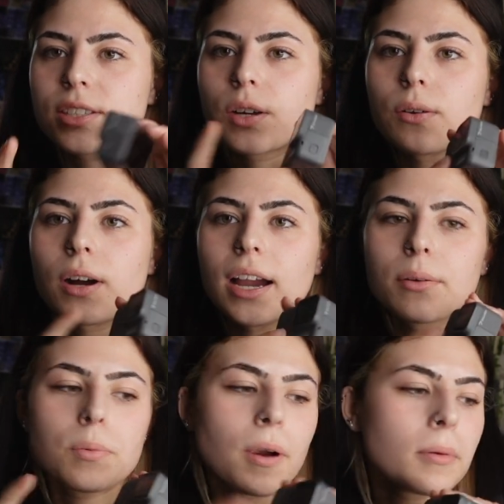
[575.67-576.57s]
So I
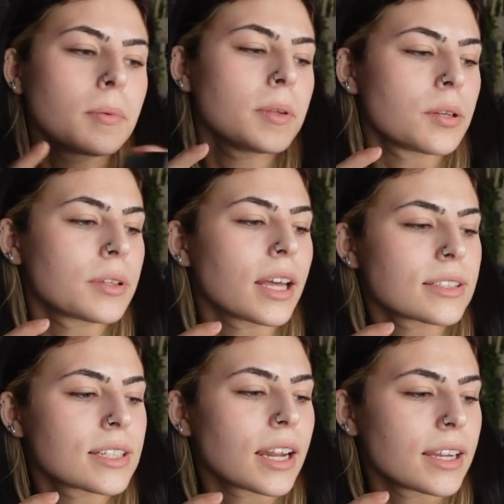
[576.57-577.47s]
will probably be doing
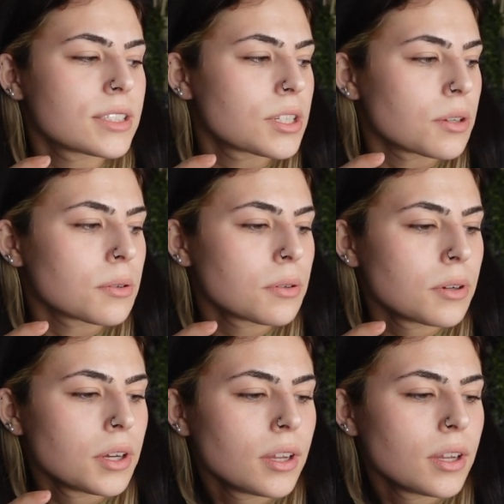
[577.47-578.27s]
that tonight too.